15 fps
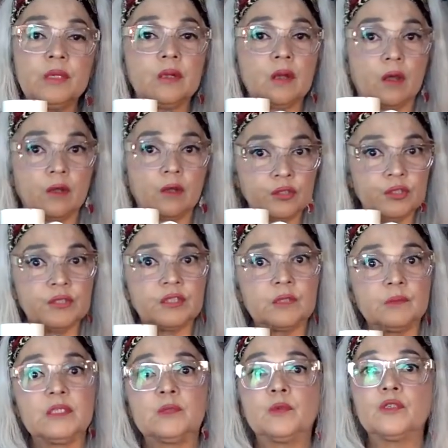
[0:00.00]
an honor system.
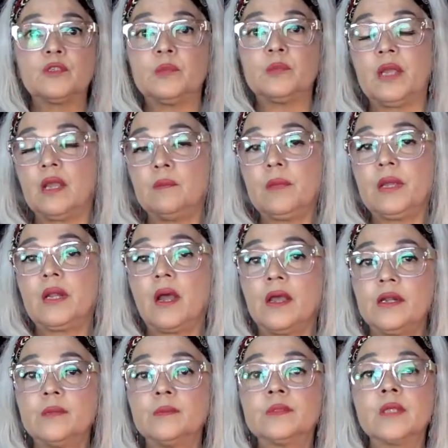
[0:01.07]
It's supposed to be handmade
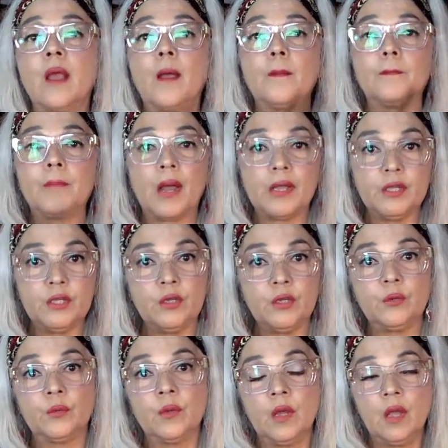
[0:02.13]
items by you.